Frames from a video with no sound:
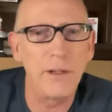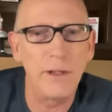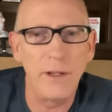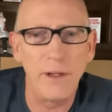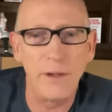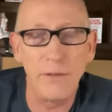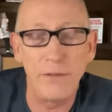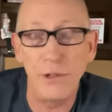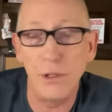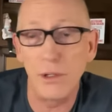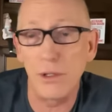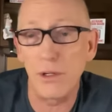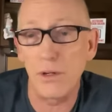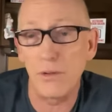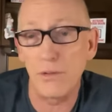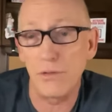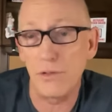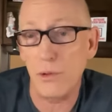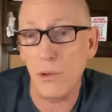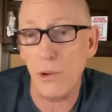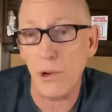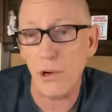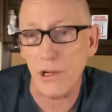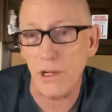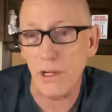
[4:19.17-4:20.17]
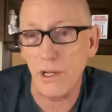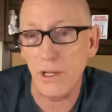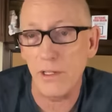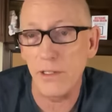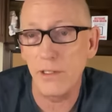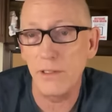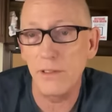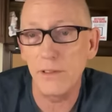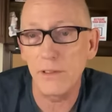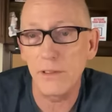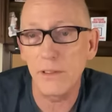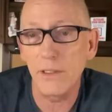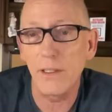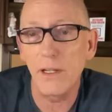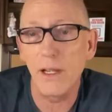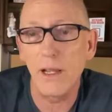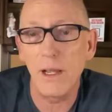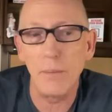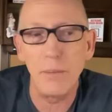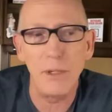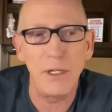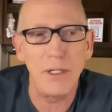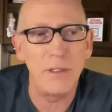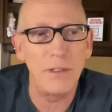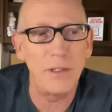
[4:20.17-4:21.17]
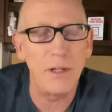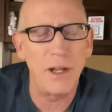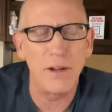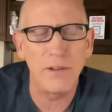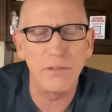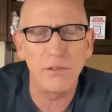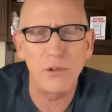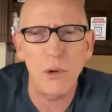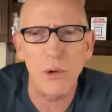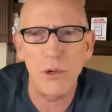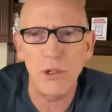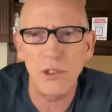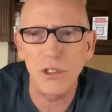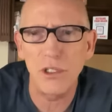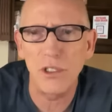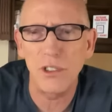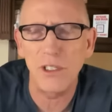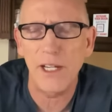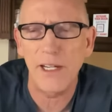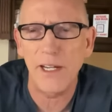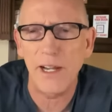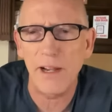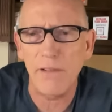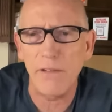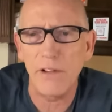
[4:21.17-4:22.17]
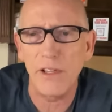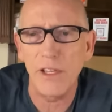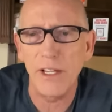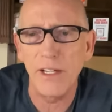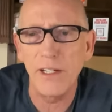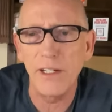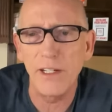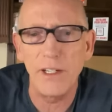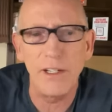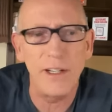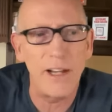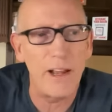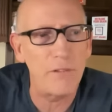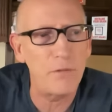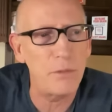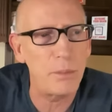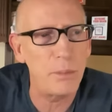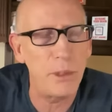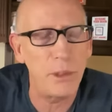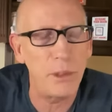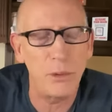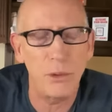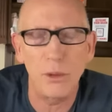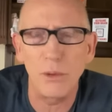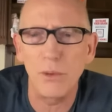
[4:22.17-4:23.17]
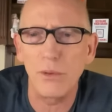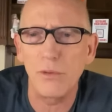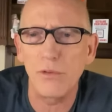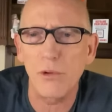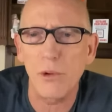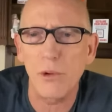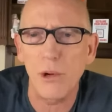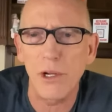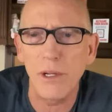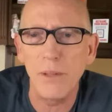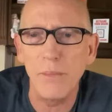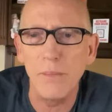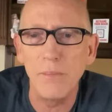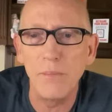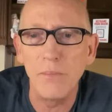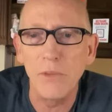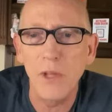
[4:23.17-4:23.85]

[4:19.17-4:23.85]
if you could afford it, I mean, of course, it's like everything. You'd have to be able to afford it.